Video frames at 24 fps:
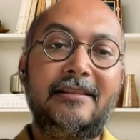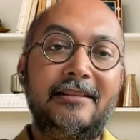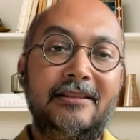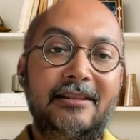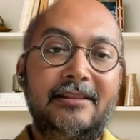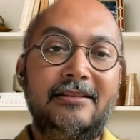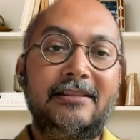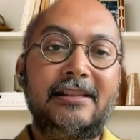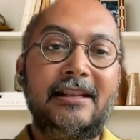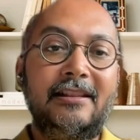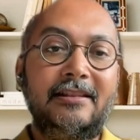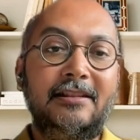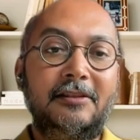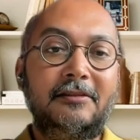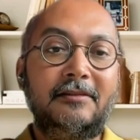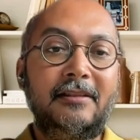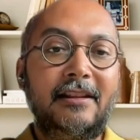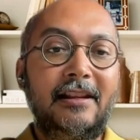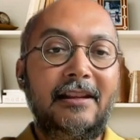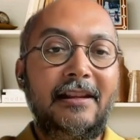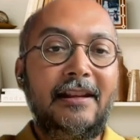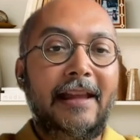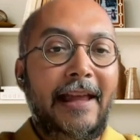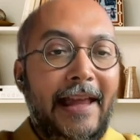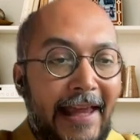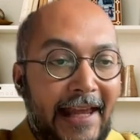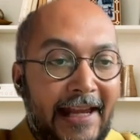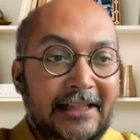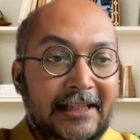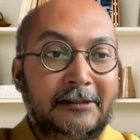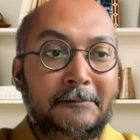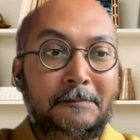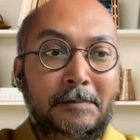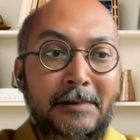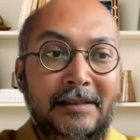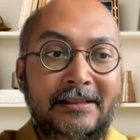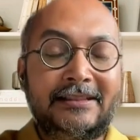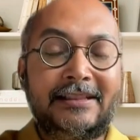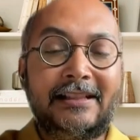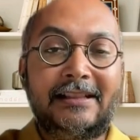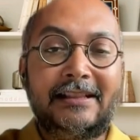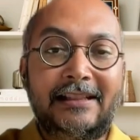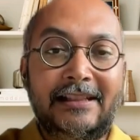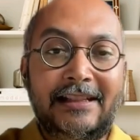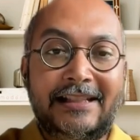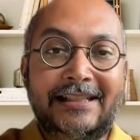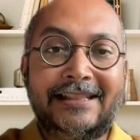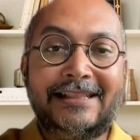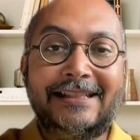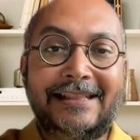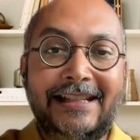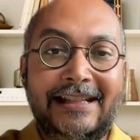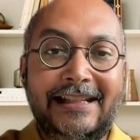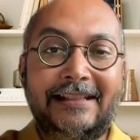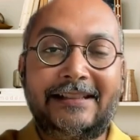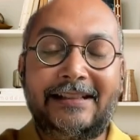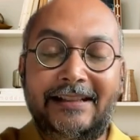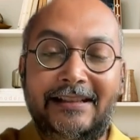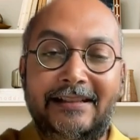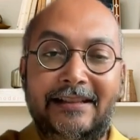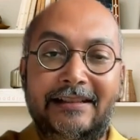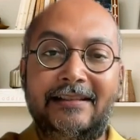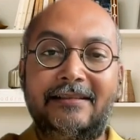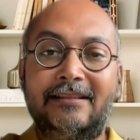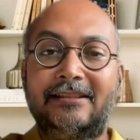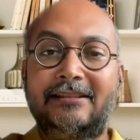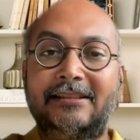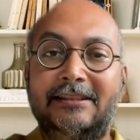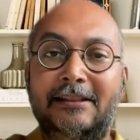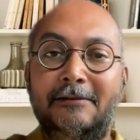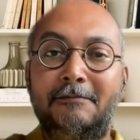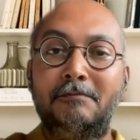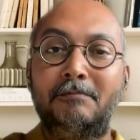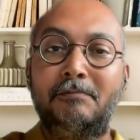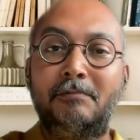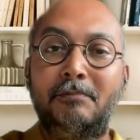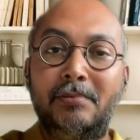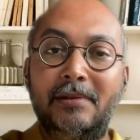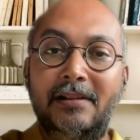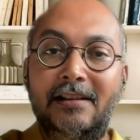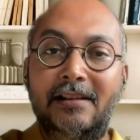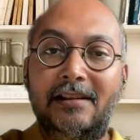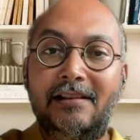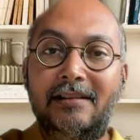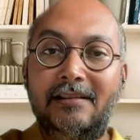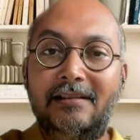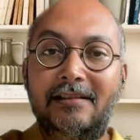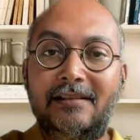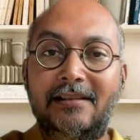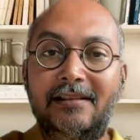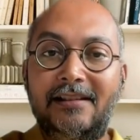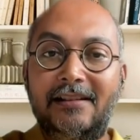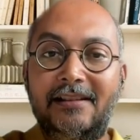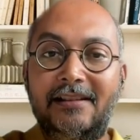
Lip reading: This is just explicitly stated in a simple,